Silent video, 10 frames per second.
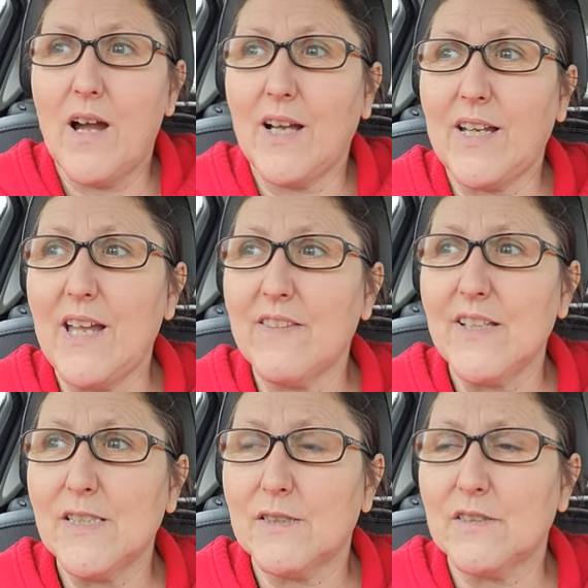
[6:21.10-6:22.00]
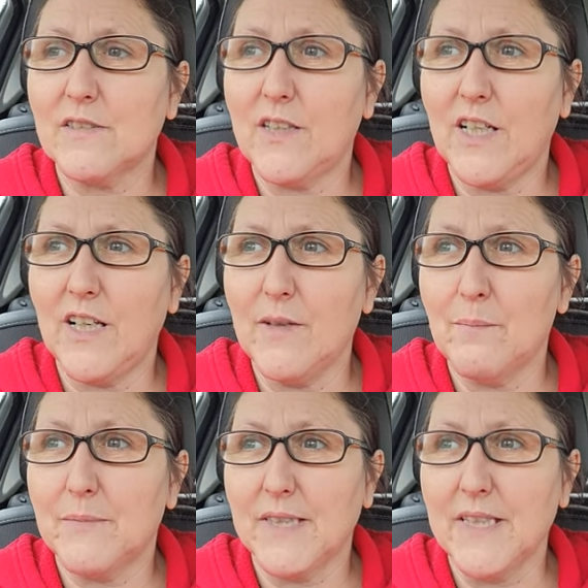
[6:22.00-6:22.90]
I get these clip
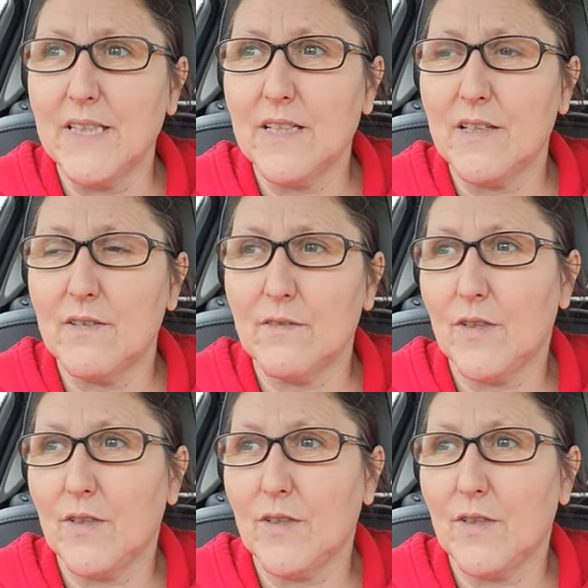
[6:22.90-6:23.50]
day,